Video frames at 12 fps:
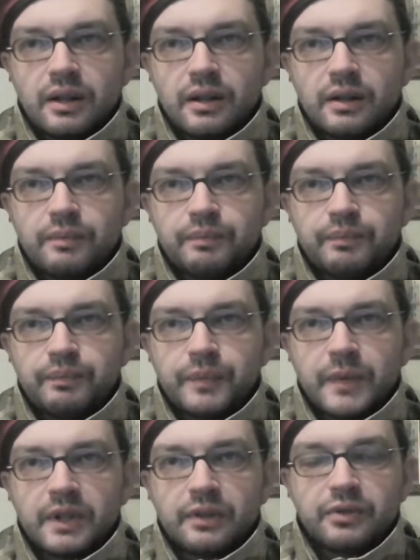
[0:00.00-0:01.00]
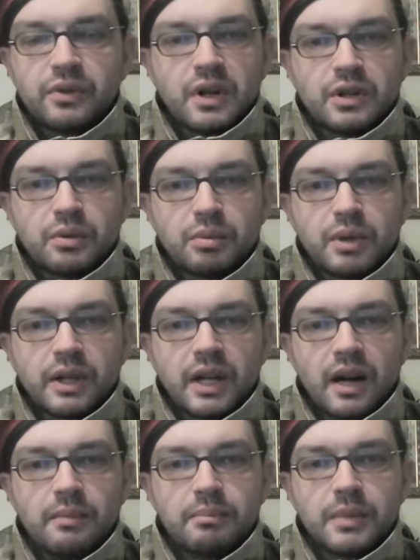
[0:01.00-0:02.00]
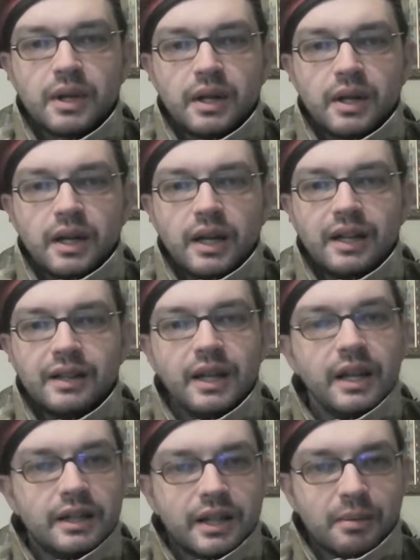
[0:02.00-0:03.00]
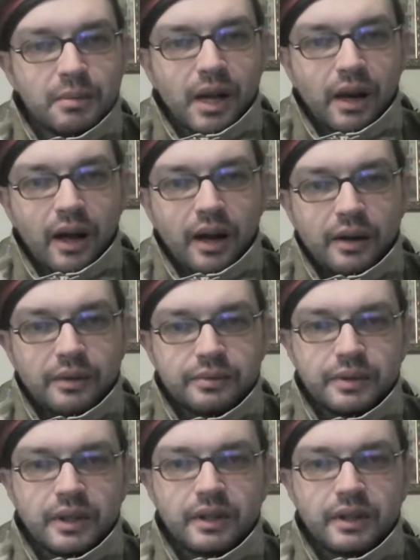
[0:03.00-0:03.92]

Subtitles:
the French will come and eat him alive.